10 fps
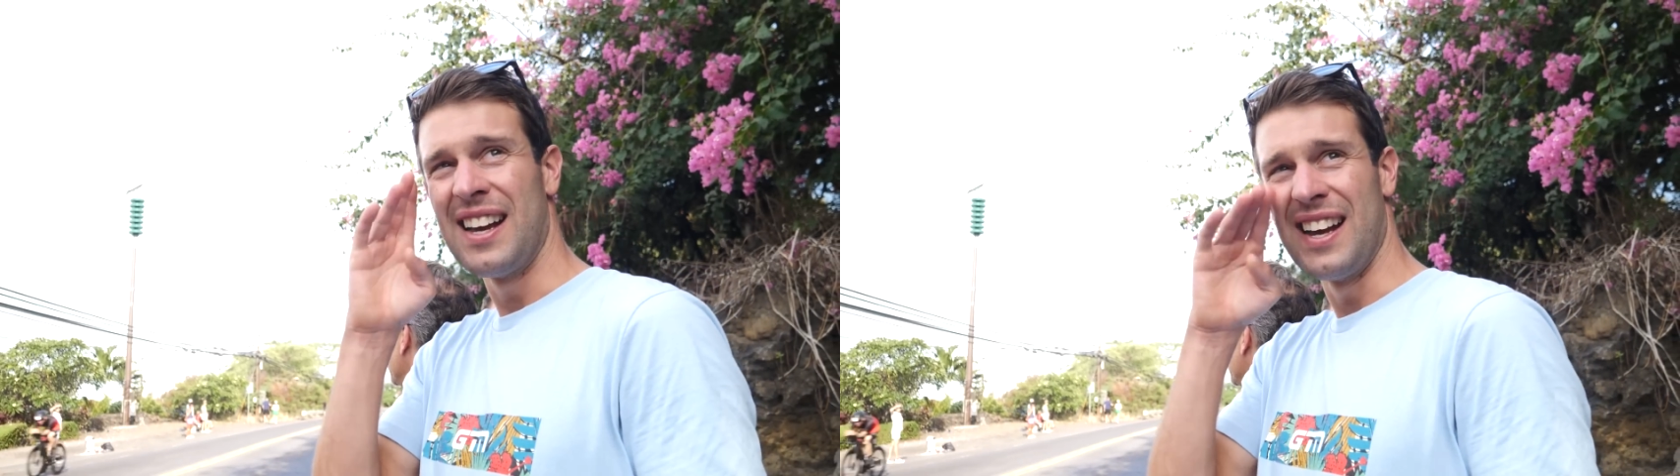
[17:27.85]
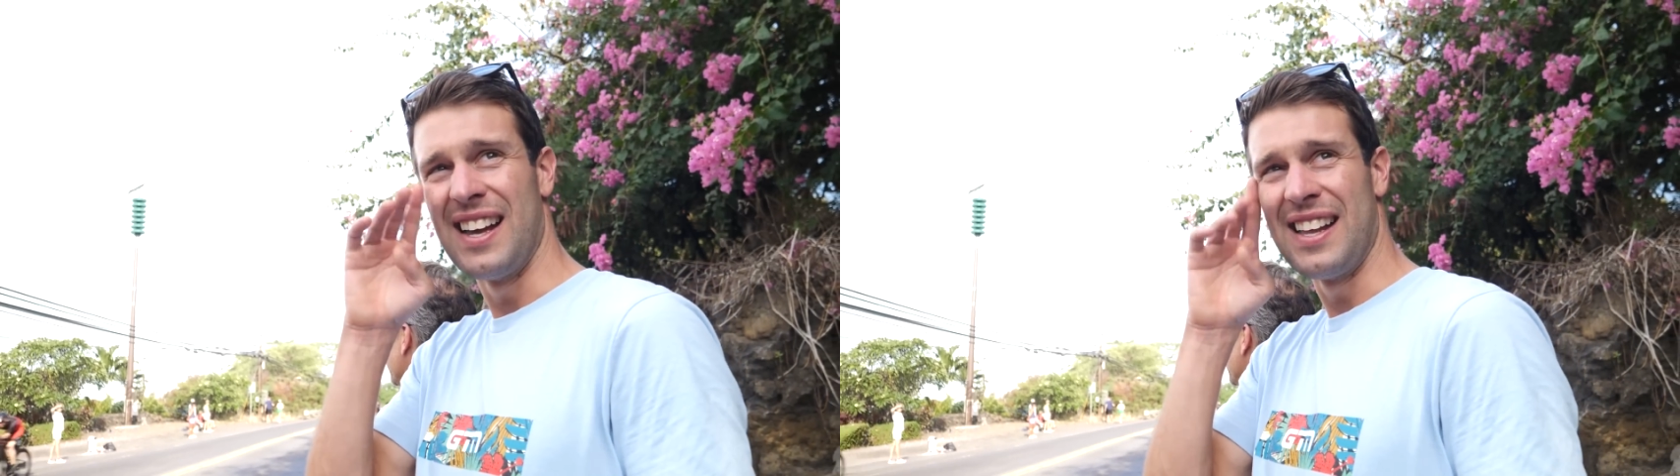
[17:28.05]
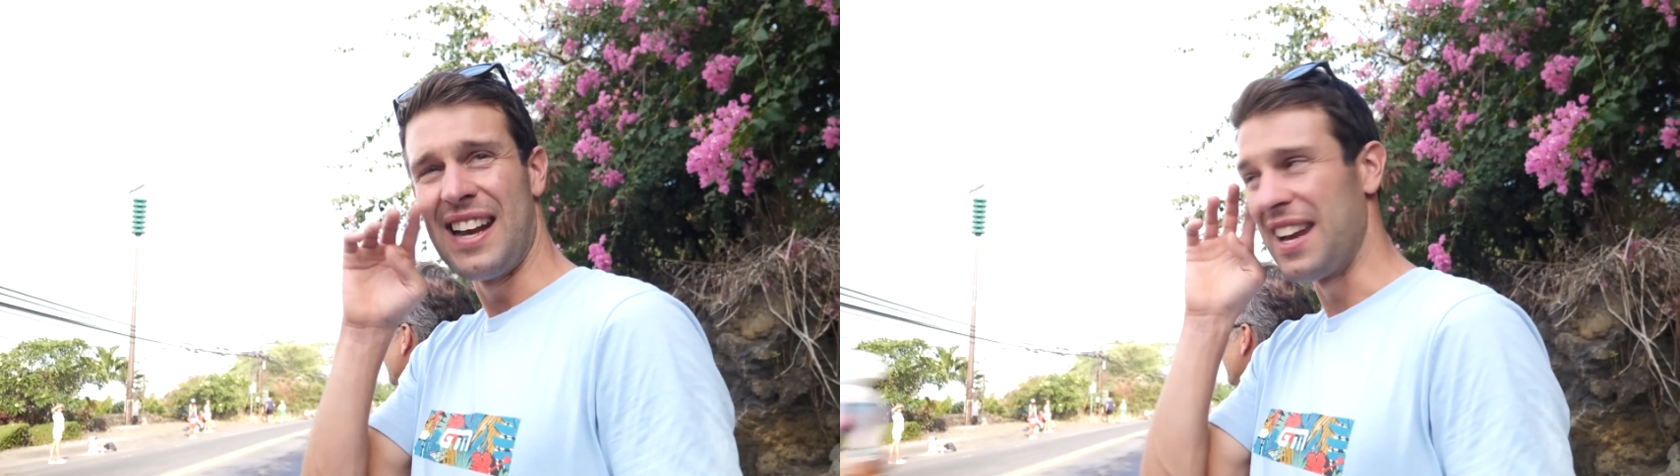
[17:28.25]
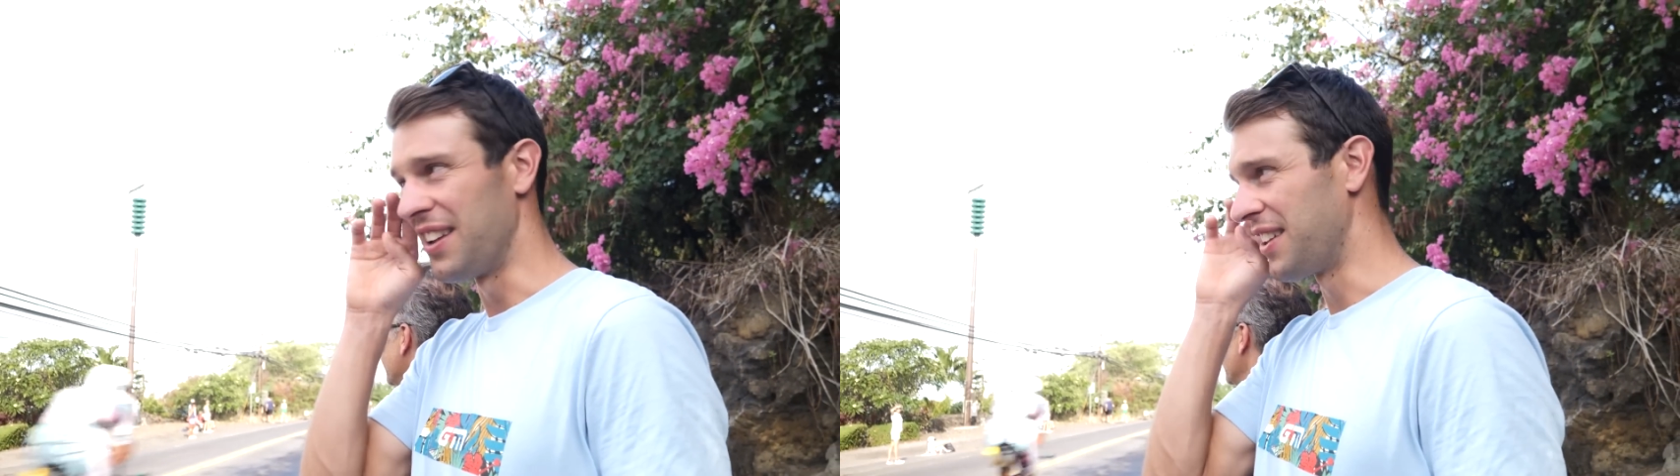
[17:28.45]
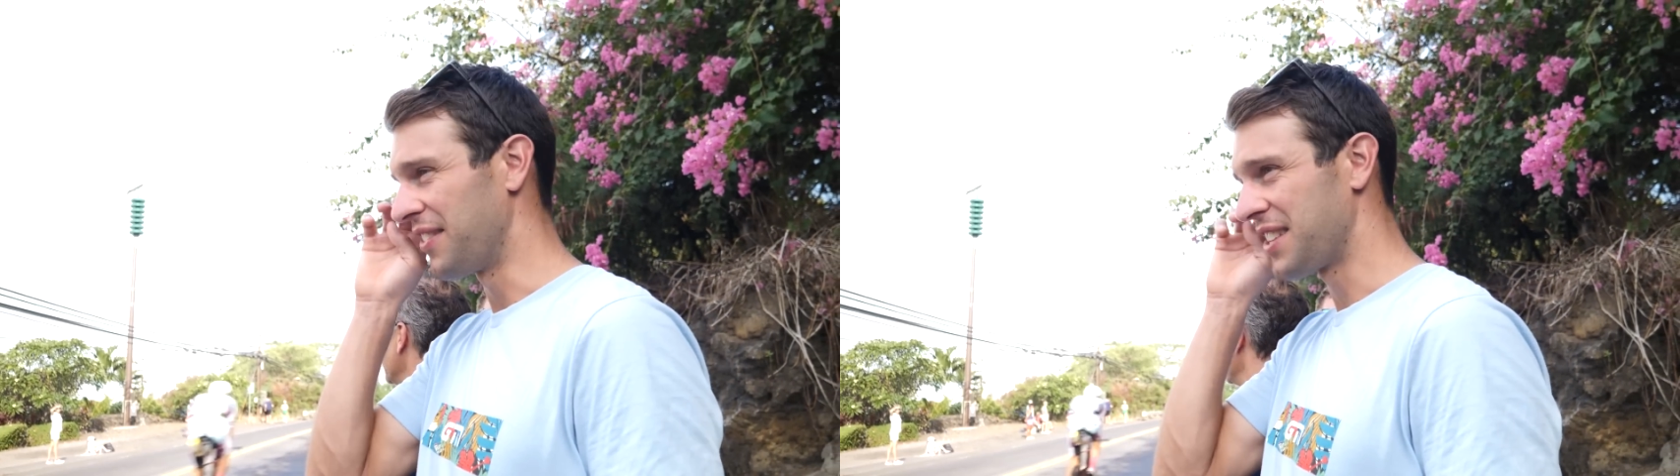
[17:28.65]
Uh, lady
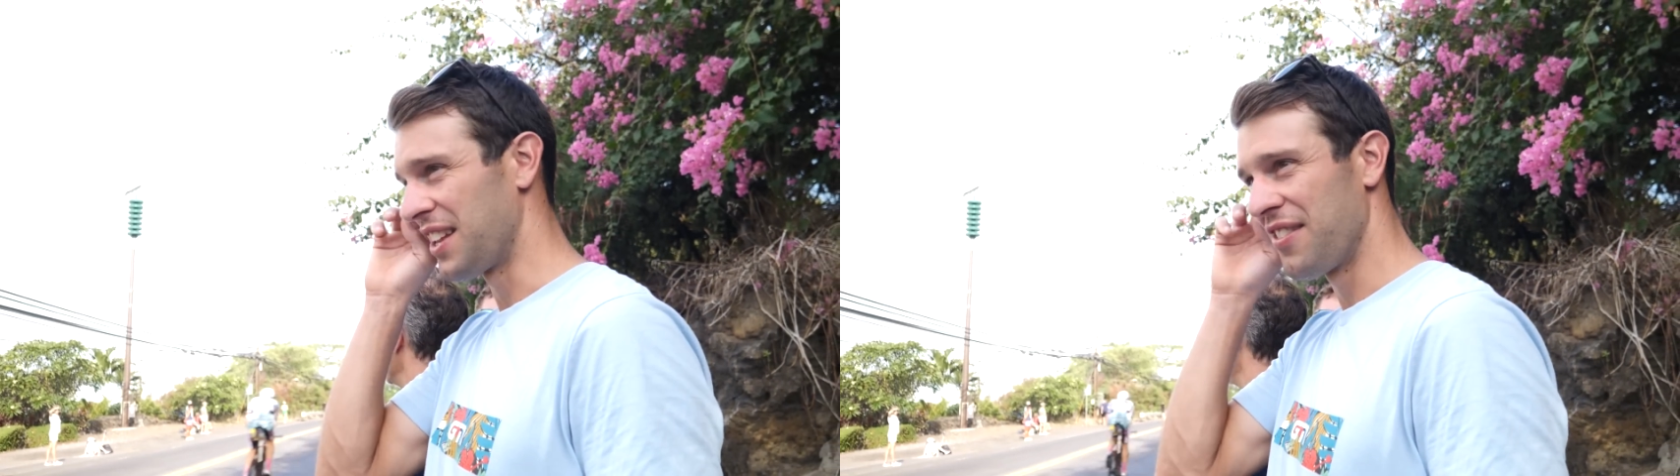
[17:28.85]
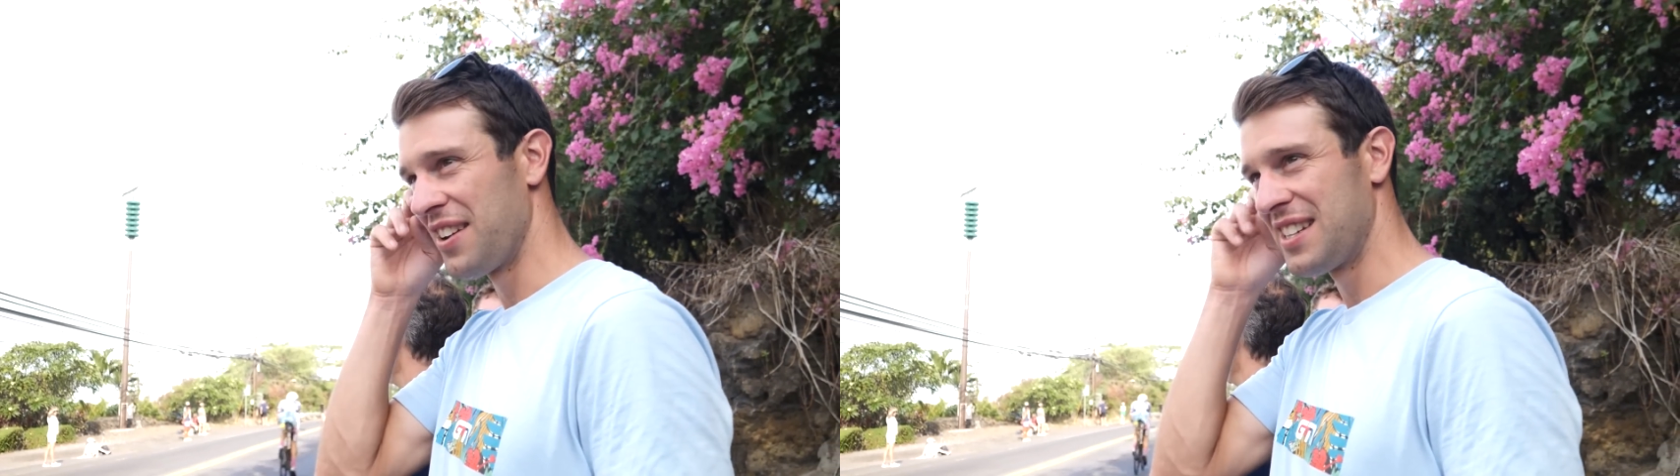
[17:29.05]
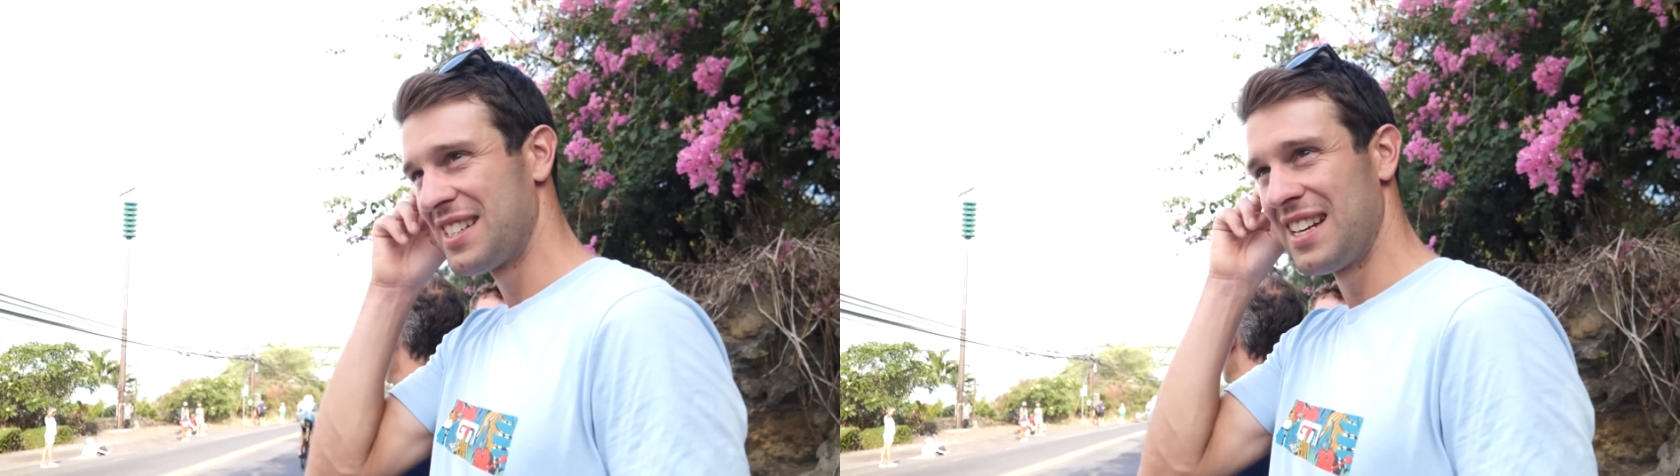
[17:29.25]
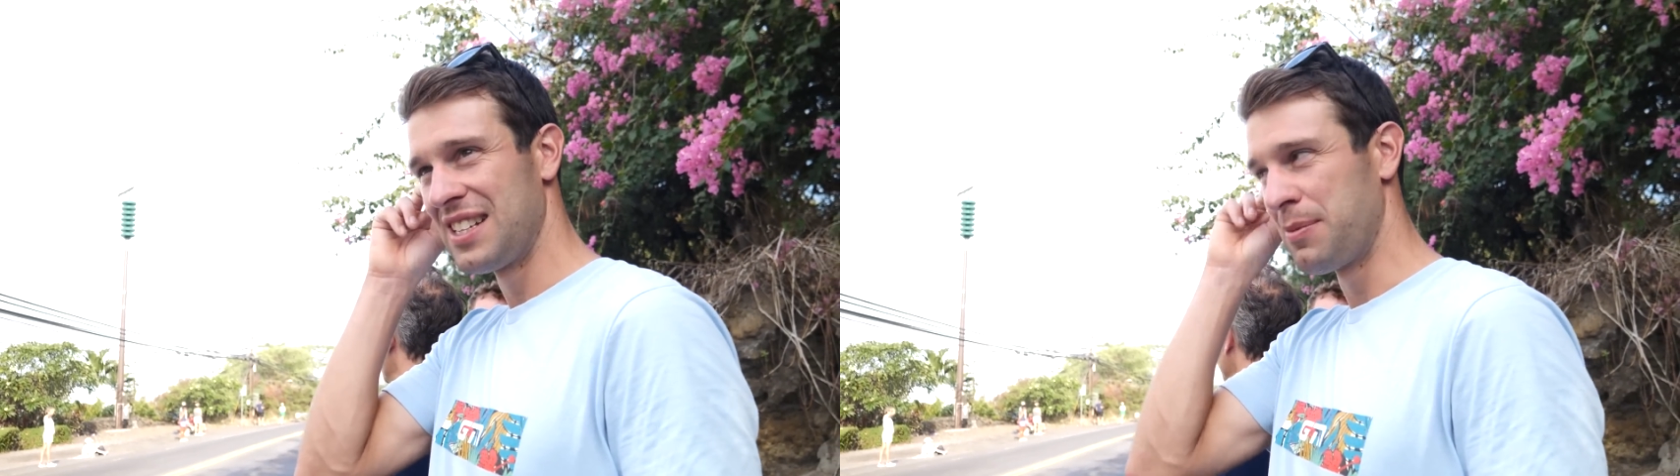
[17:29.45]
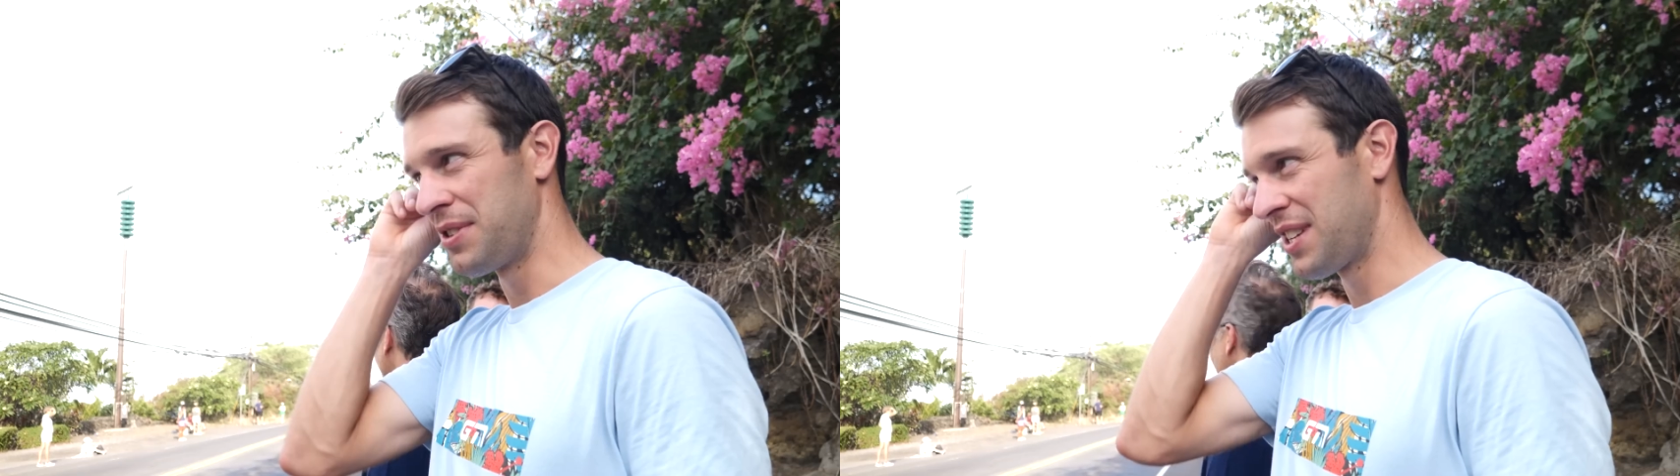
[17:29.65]
on the other side of the road has literally